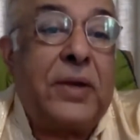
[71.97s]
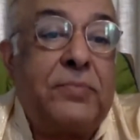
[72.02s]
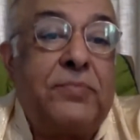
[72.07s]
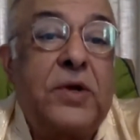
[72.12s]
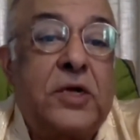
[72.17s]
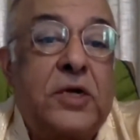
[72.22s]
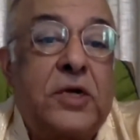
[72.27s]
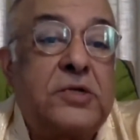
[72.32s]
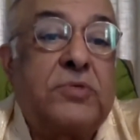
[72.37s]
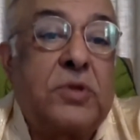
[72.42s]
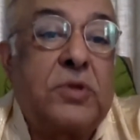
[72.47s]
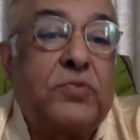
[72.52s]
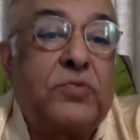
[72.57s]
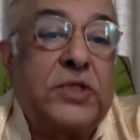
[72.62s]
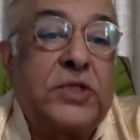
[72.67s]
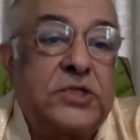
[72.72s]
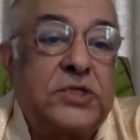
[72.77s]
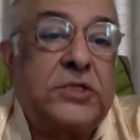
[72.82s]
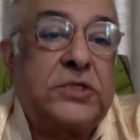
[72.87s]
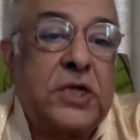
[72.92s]
because of the
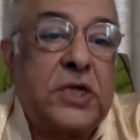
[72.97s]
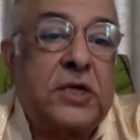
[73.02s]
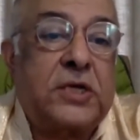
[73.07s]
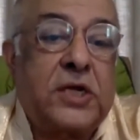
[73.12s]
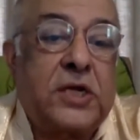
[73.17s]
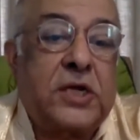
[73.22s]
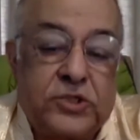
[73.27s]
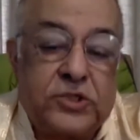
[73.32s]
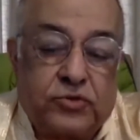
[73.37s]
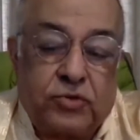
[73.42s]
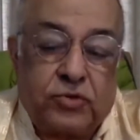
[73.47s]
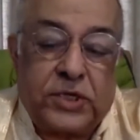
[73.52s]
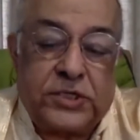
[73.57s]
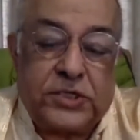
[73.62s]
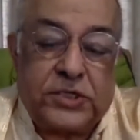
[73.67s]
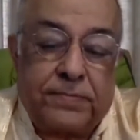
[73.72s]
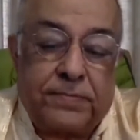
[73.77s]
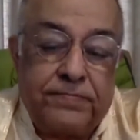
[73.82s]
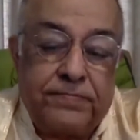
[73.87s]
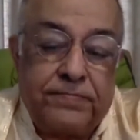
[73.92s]
Buddhist circuits
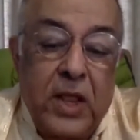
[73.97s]
tourism,